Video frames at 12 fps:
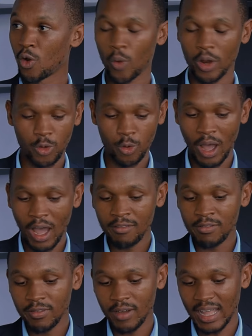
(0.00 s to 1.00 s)
When you
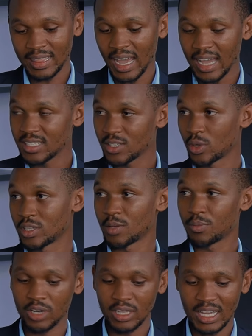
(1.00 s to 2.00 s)
have a touch, when
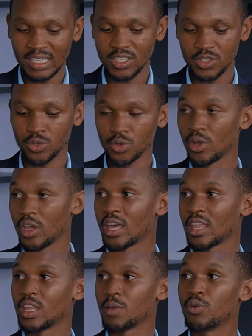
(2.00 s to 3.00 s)
somebody touches you,
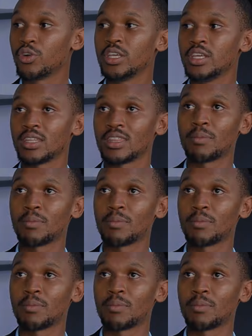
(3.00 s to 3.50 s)
the body,